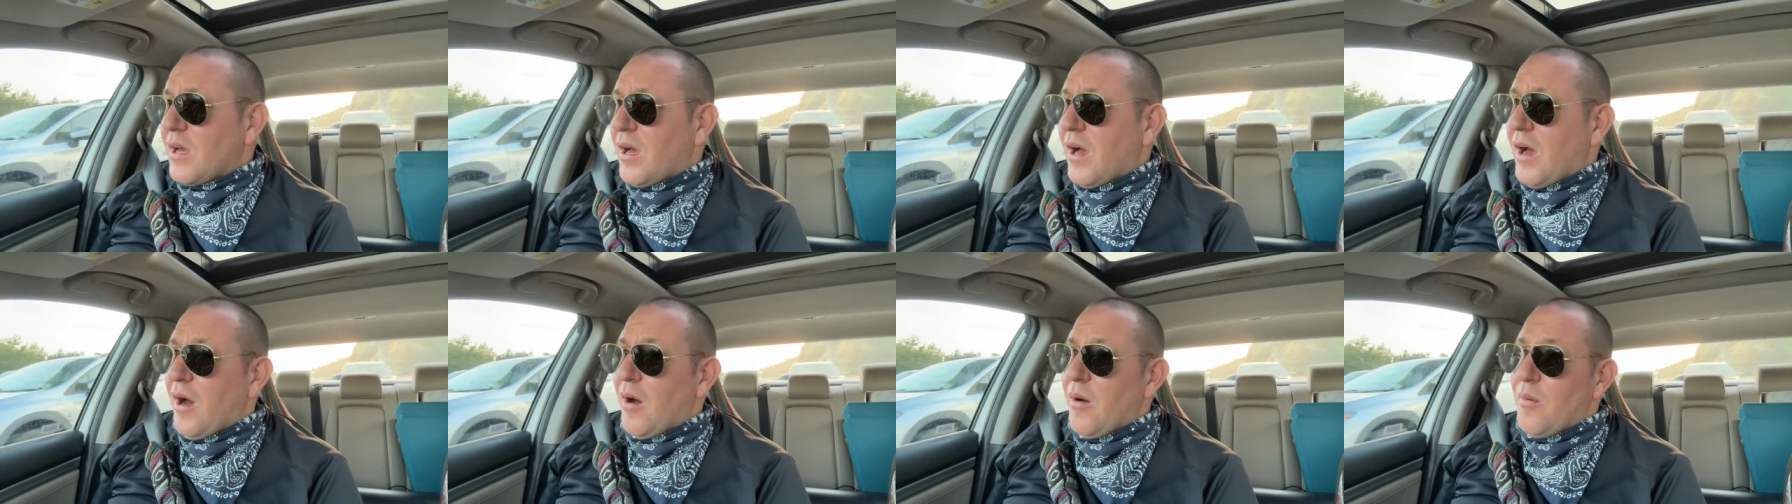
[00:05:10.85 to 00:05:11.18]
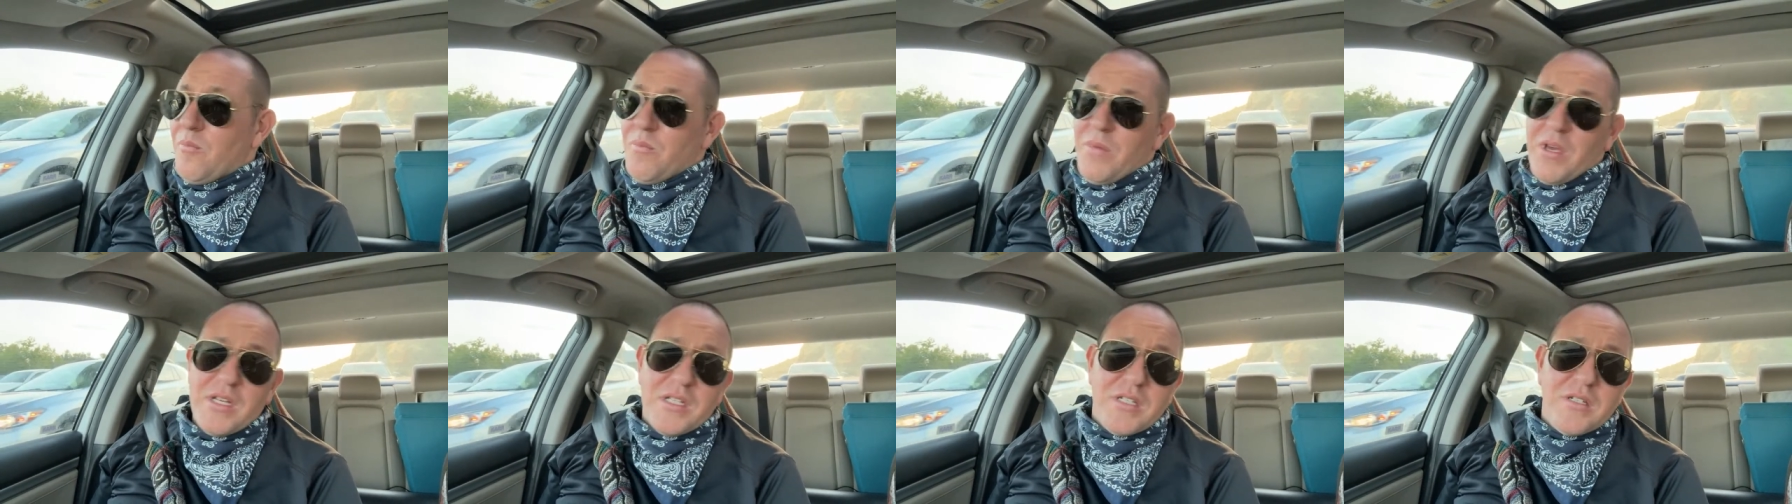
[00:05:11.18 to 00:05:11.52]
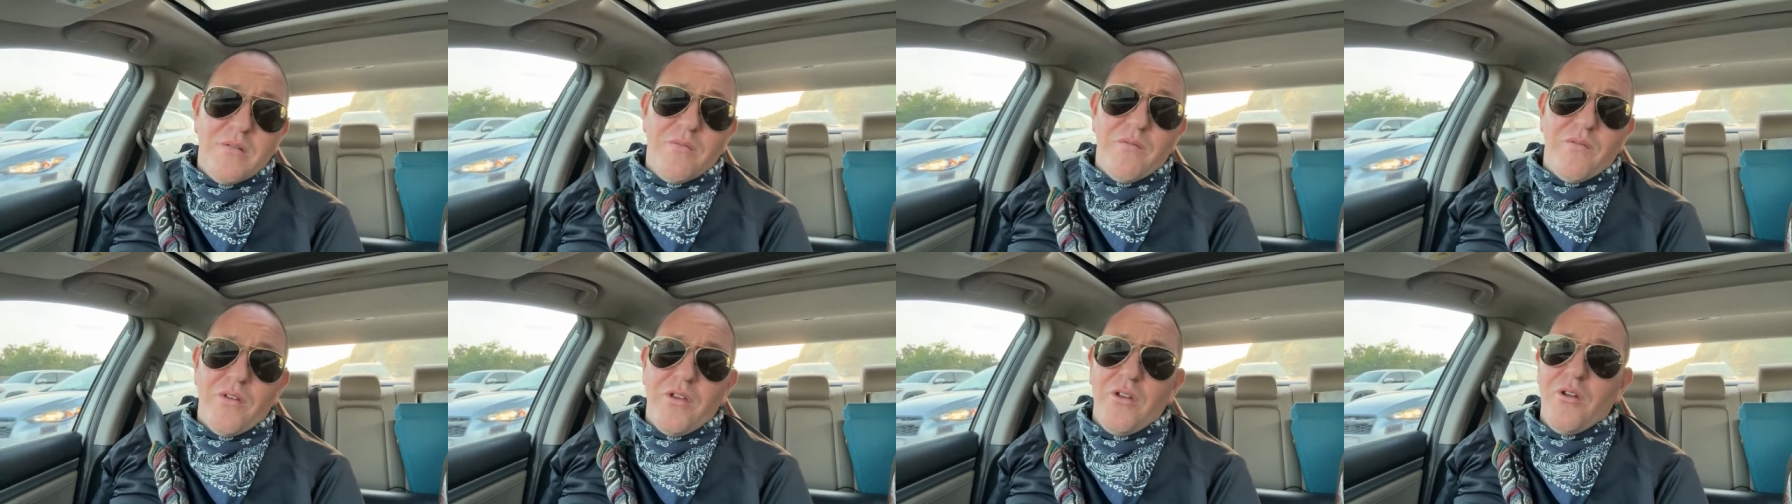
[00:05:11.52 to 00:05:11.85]
a mix
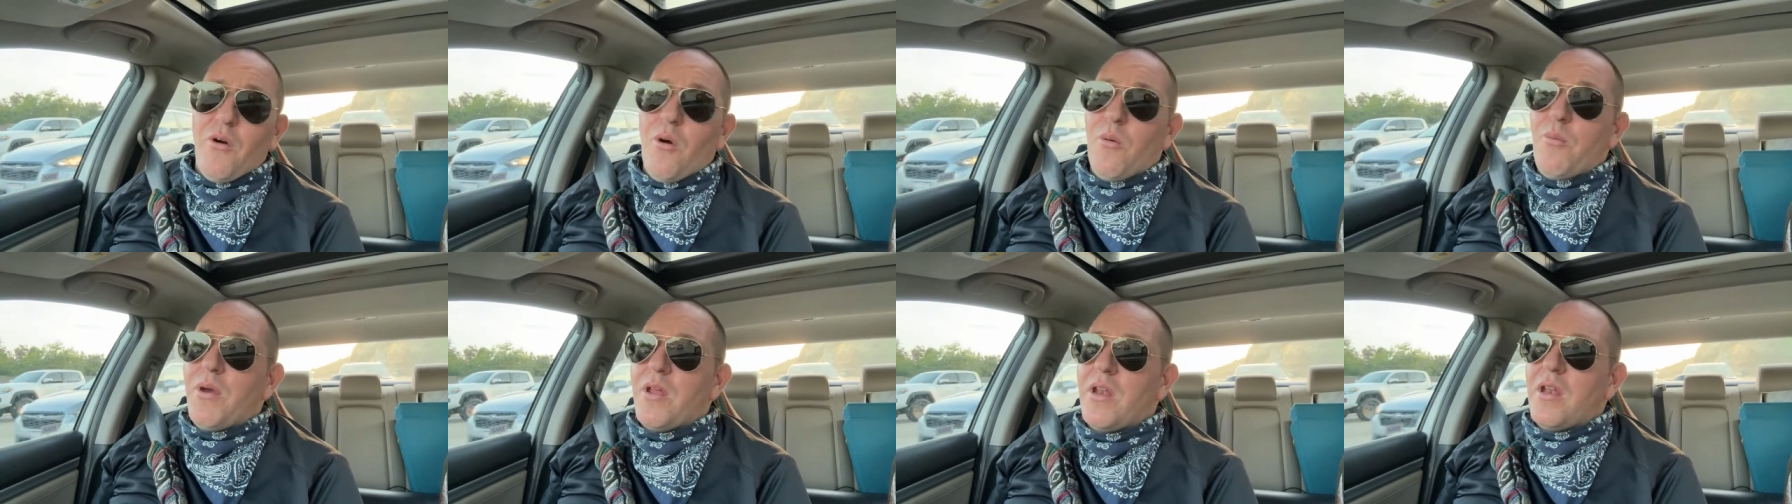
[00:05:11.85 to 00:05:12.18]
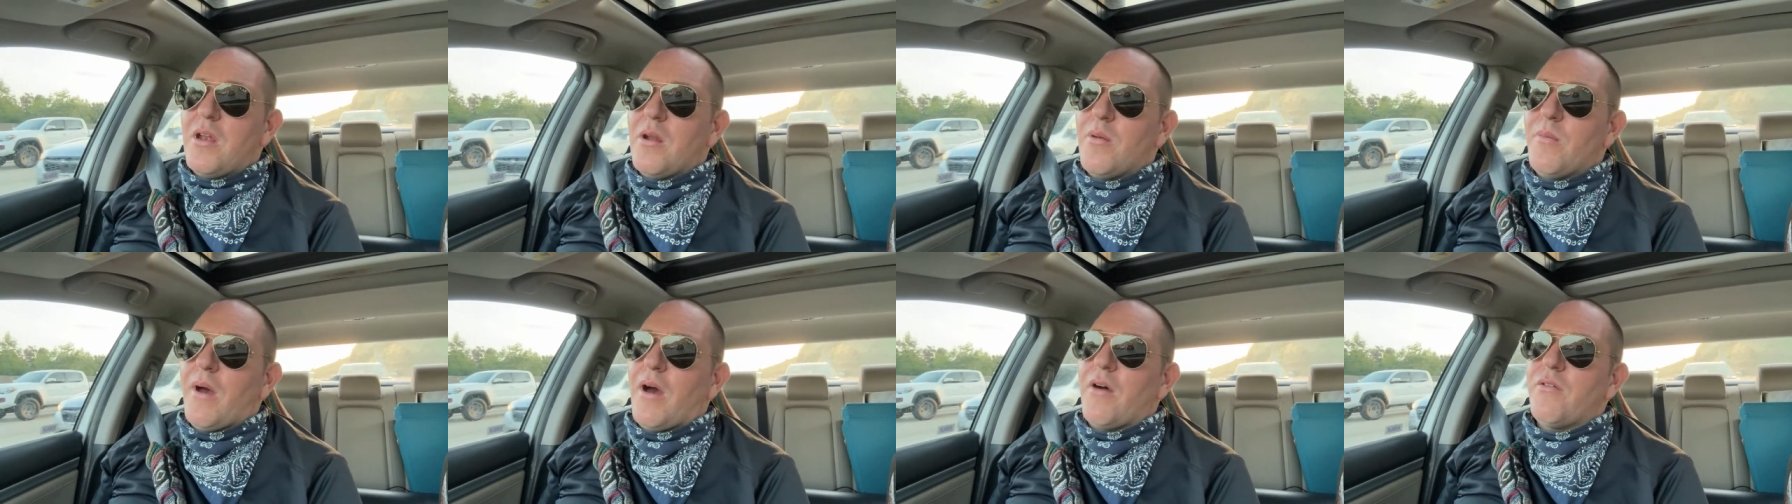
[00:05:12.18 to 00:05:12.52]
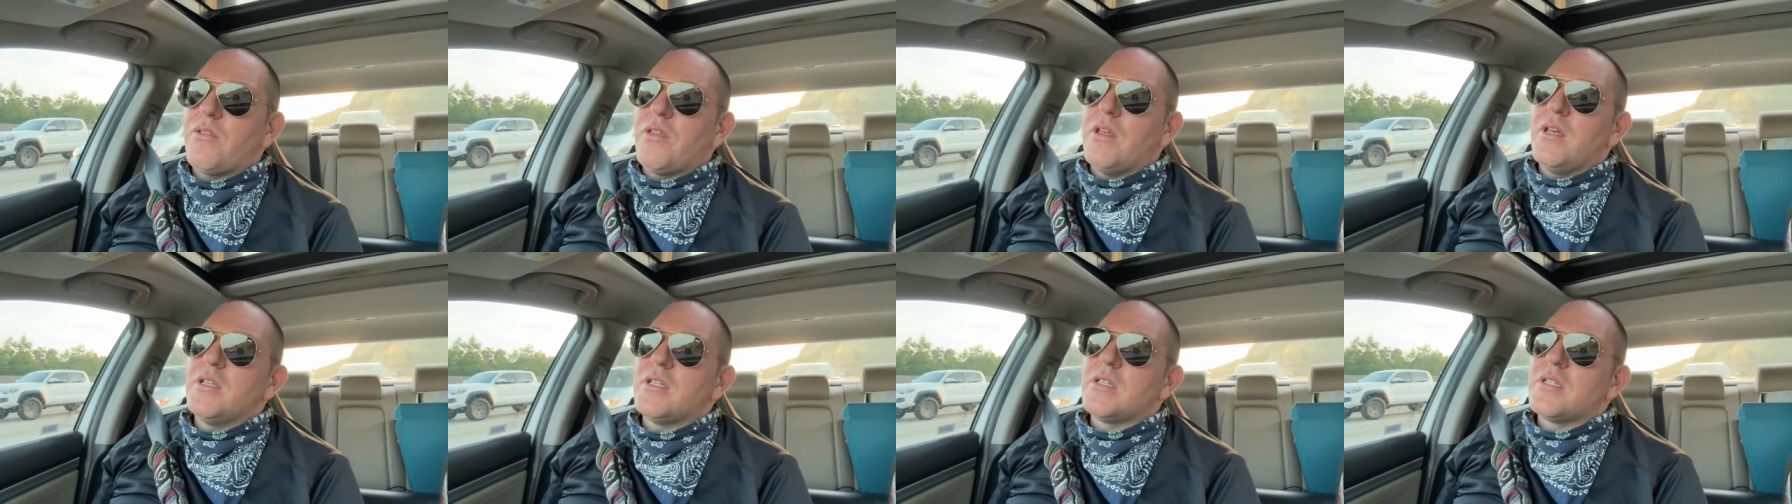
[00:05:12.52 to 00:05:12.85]
of, opinion about
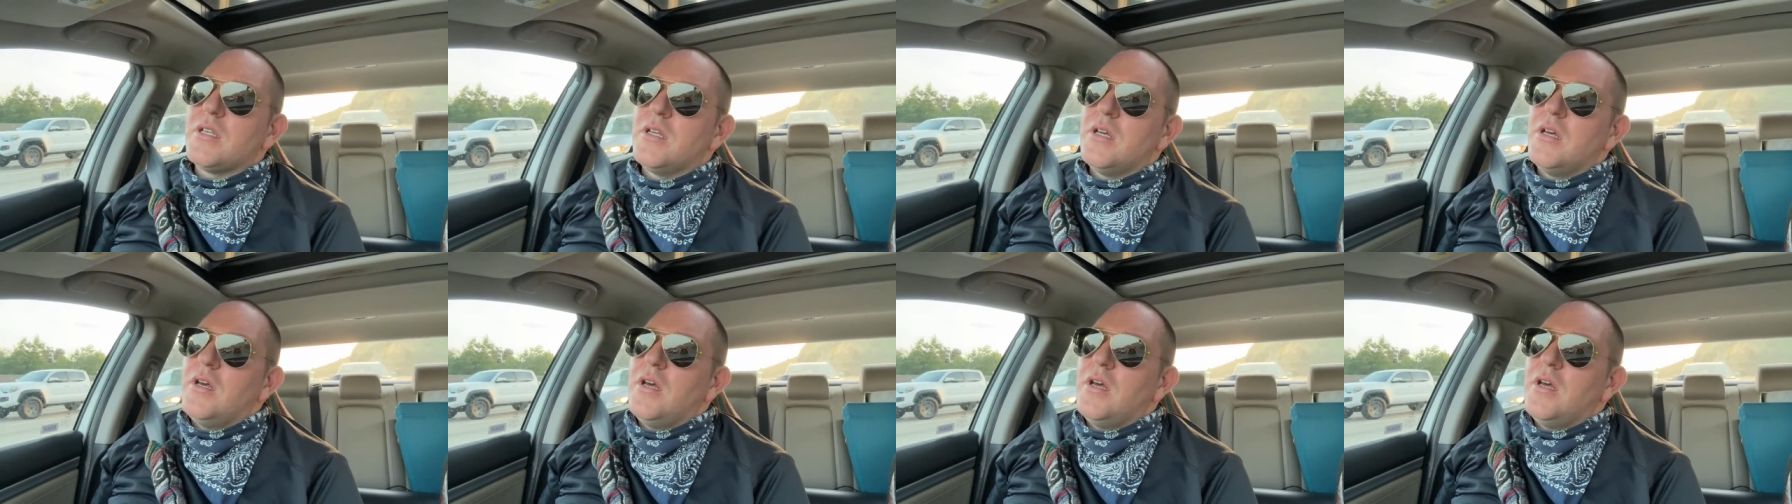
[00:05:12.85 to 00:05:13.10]
this.